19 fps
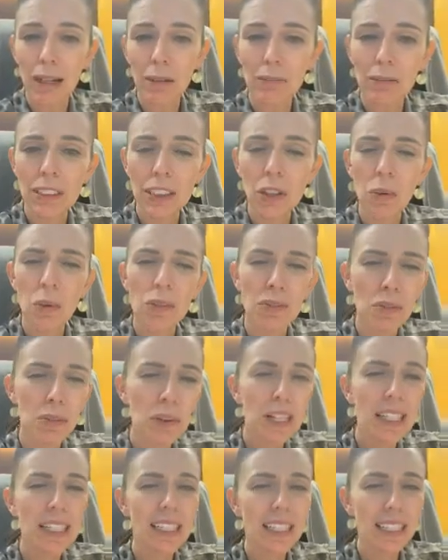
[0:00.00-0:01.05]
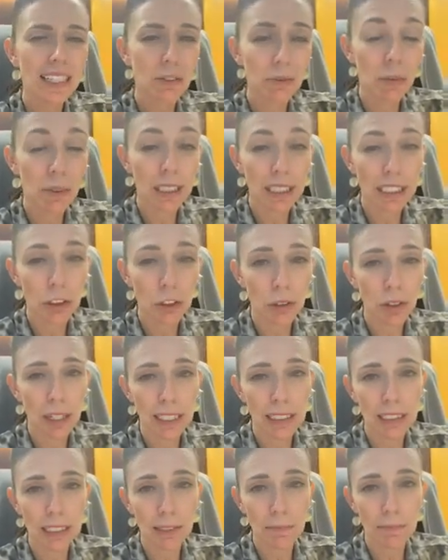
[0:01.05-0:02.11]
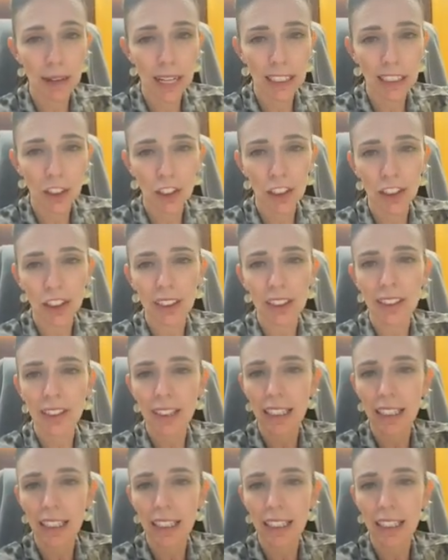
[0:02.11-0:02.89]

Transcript: So we've really tried to manage